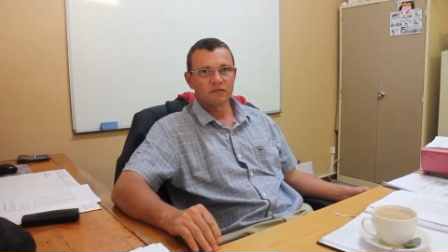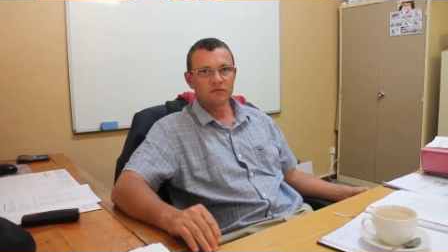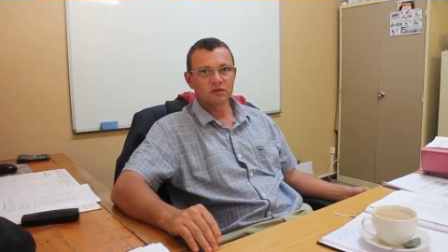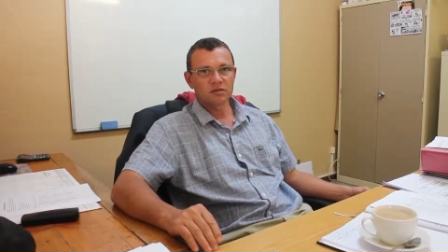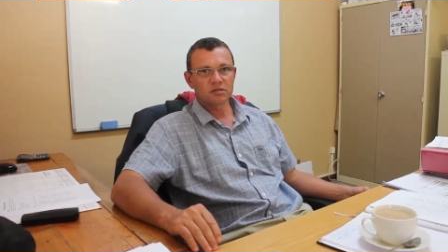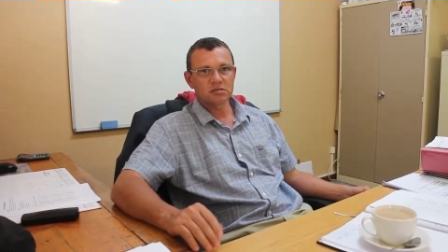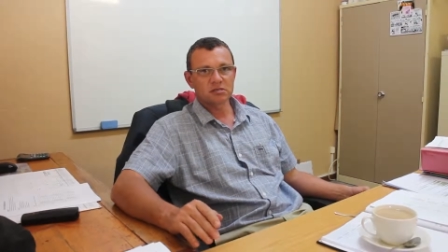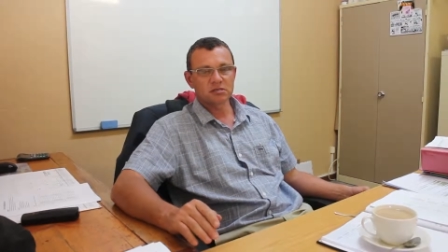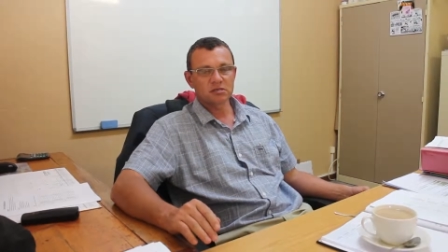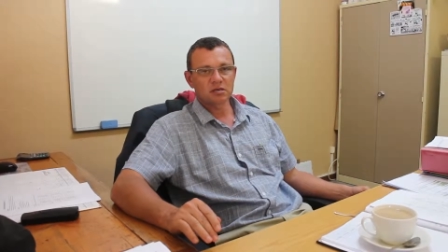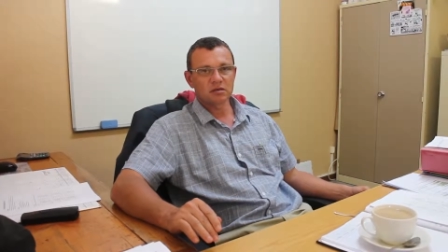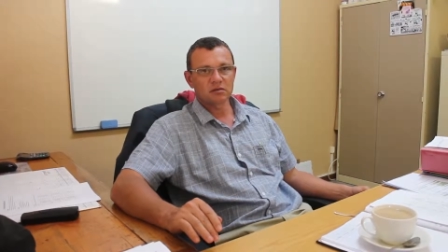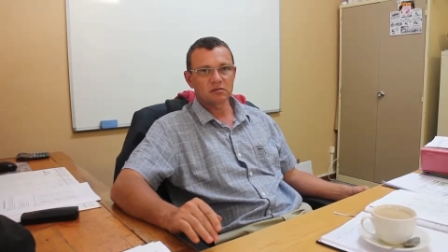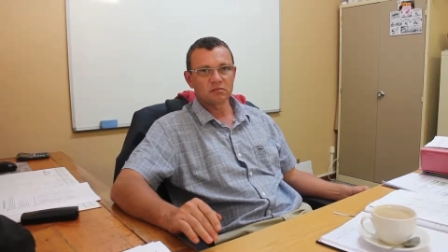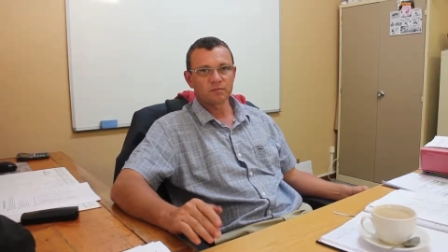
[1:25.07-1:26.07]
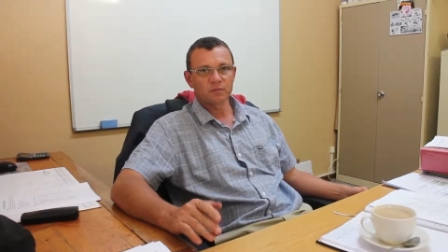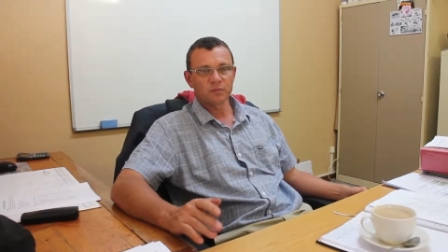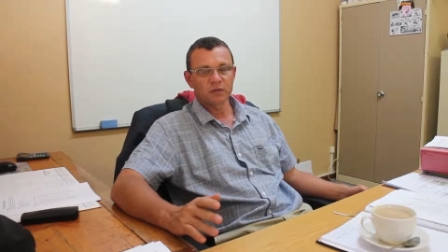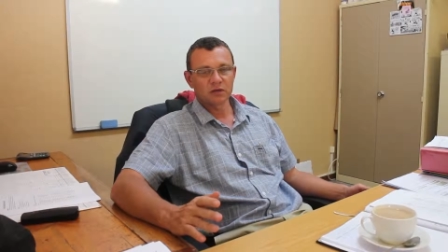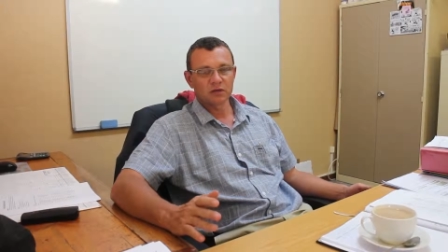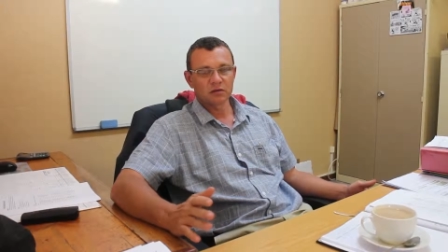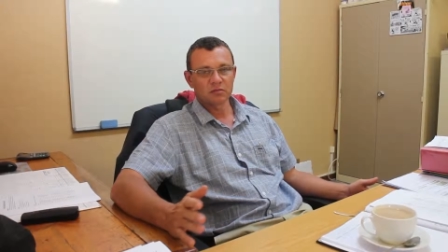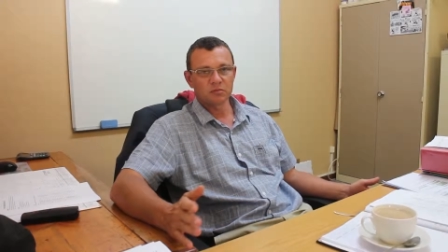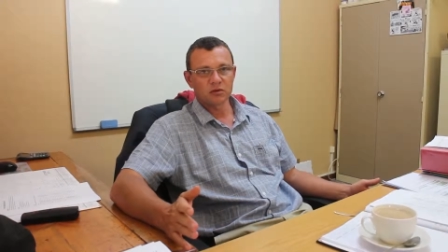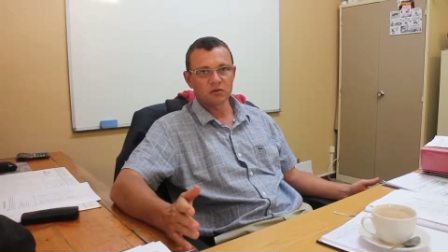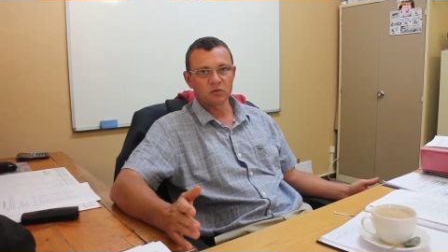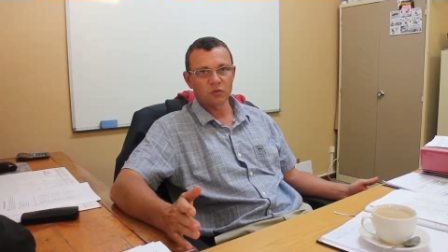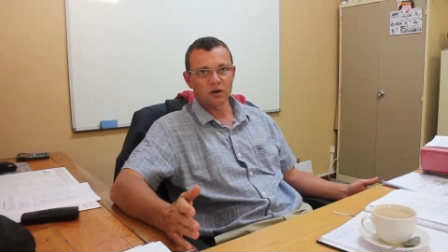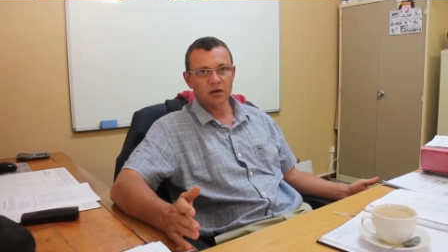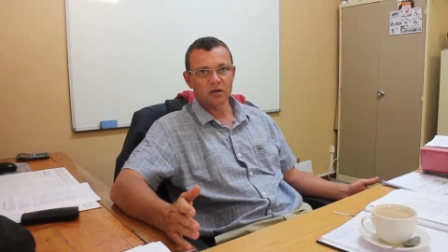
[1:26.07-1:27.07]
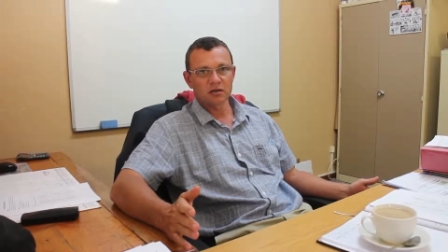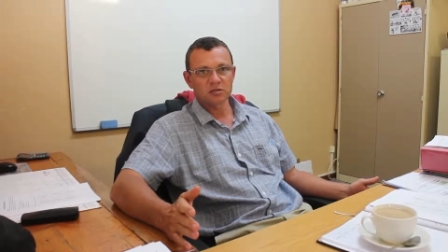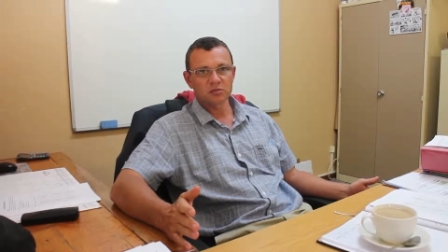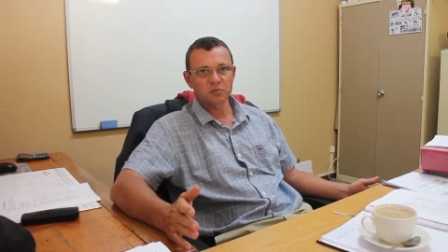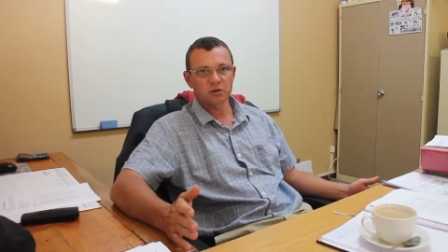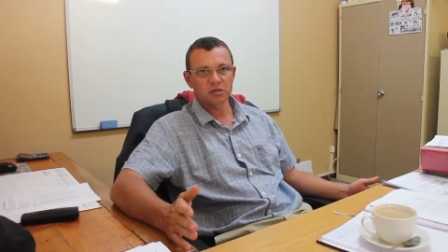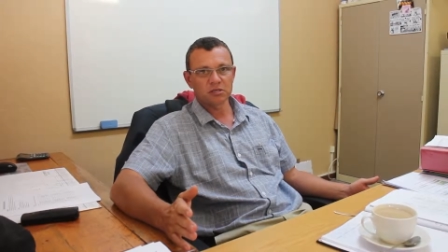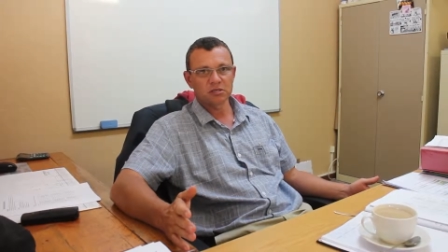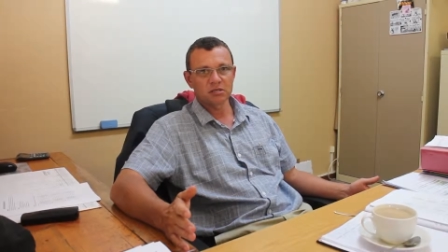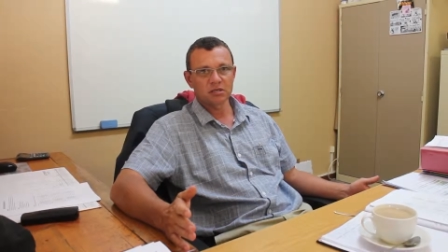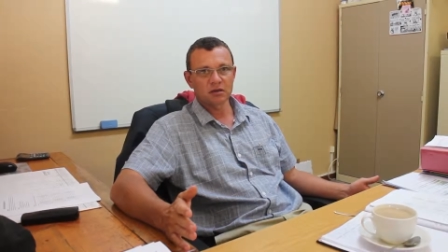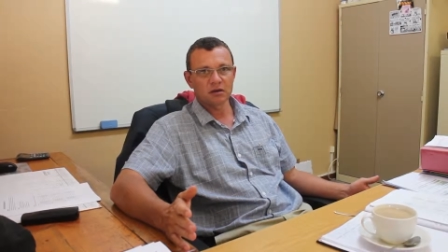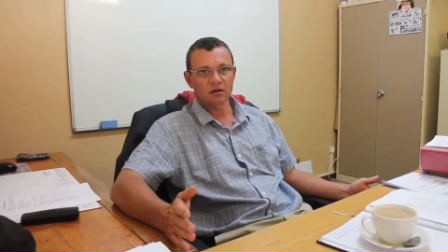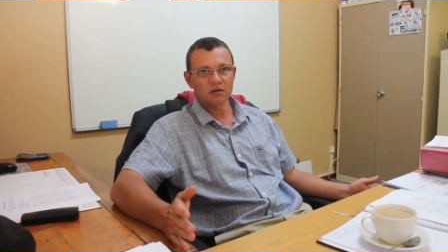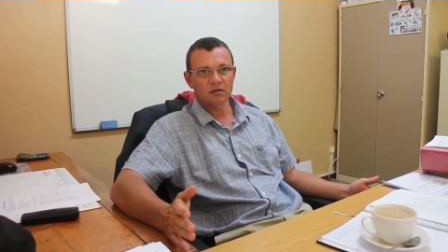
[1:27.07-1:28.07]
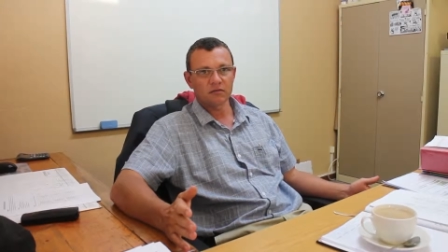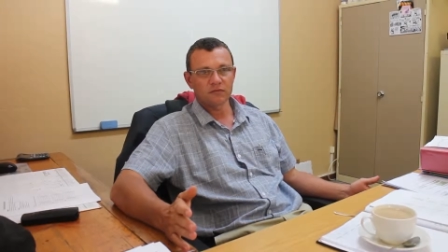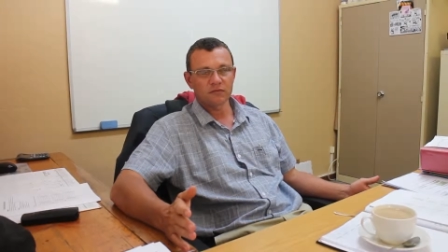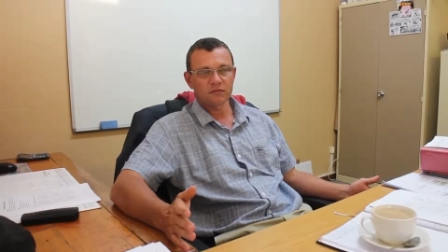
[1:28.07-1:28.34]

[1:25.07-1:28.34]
versus a little bit of wider spacing of